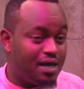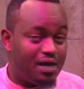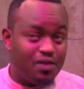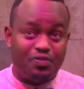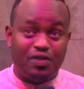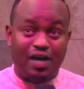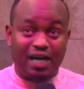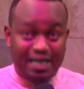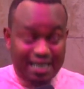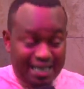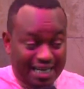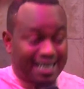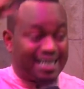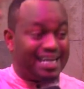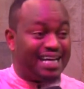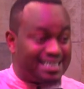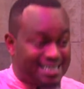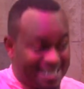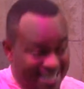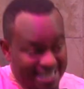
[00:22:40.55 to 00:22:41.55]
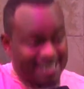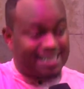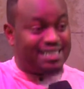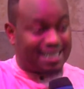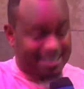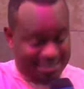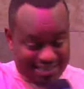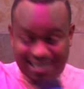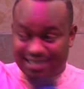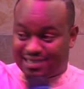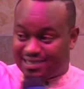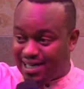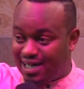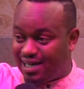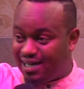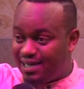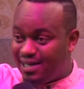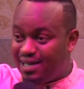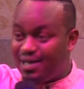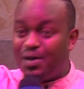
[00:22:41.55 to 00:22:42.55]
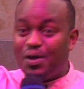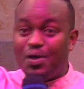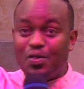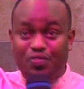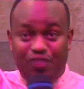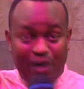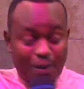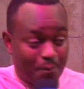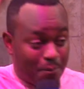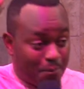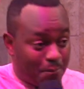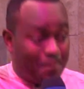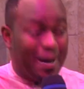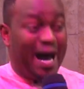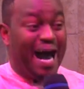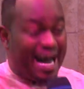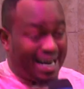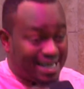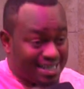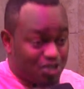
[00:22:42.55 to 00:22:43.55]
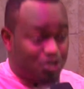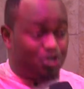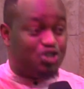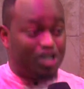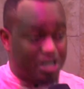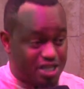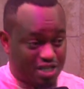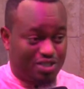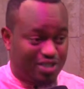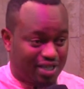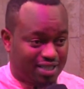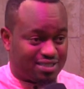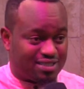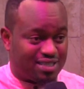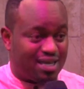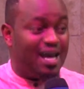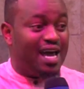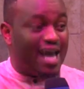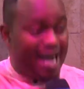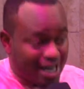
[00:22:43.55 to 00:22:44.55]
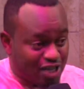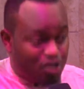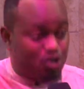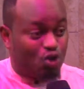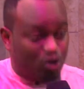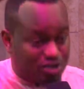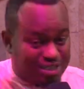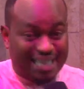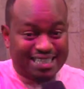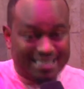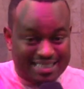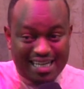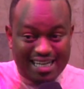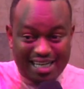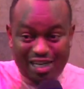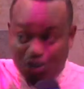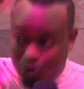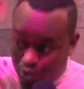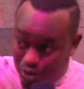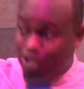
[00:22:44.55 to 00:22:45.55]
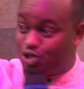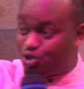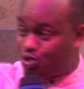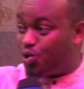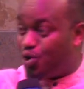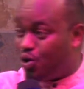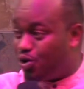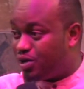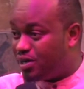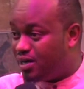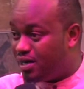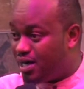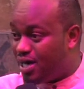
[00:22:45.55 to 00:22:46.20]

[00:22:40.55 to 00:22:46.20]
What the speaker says: The great intercessor, the man Jesus, had not ascended to his throne.